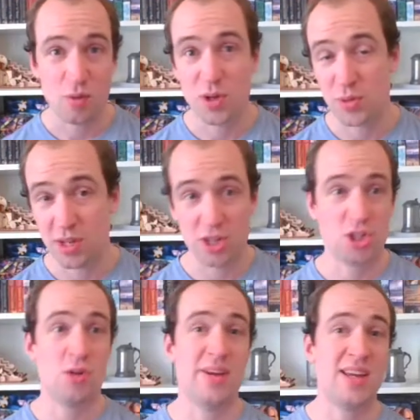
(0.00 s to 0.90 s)
which we're going to
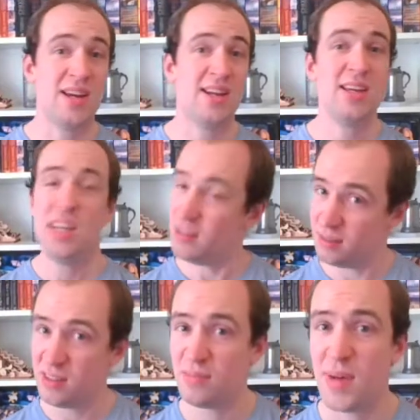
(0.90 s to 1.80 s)
show again in here, he
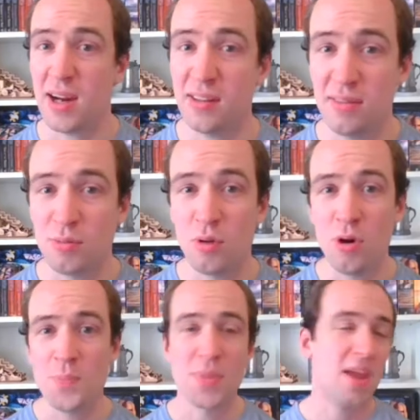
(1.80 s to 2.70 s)
6-packed this
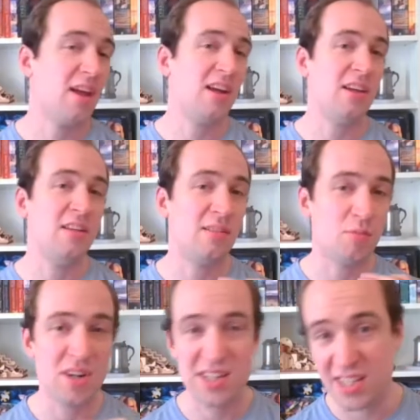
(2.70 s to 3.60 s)
war, is
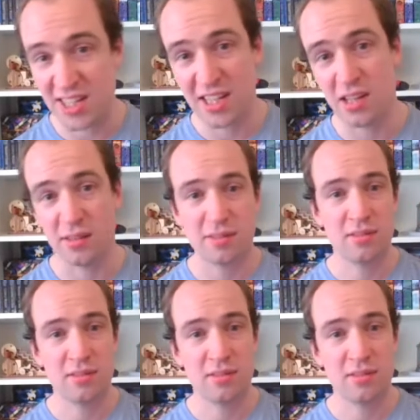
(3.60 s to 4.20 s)
ridiculous.